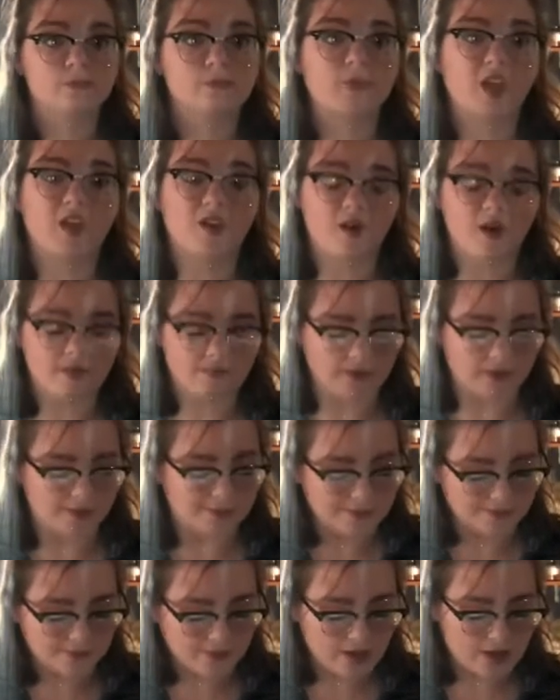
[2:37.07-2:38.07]
However,
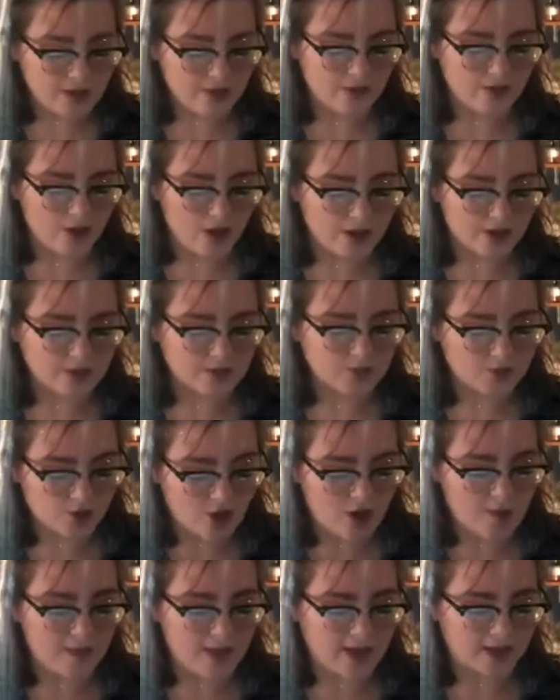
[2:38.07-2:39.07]
there are some
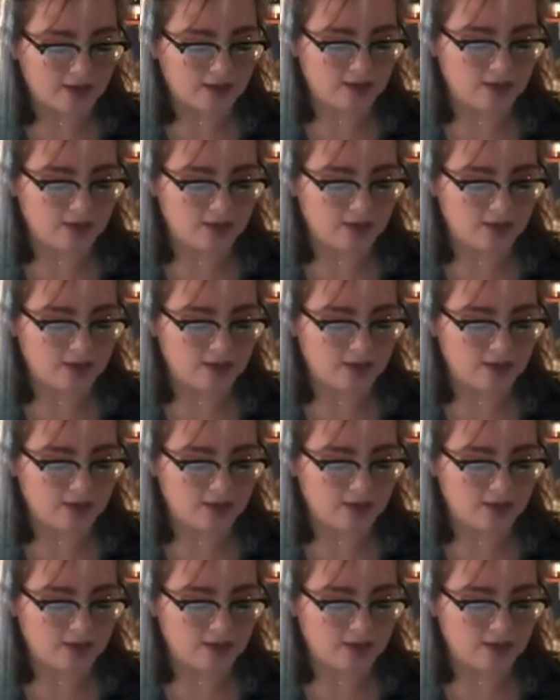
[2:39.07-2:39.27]
drawbacks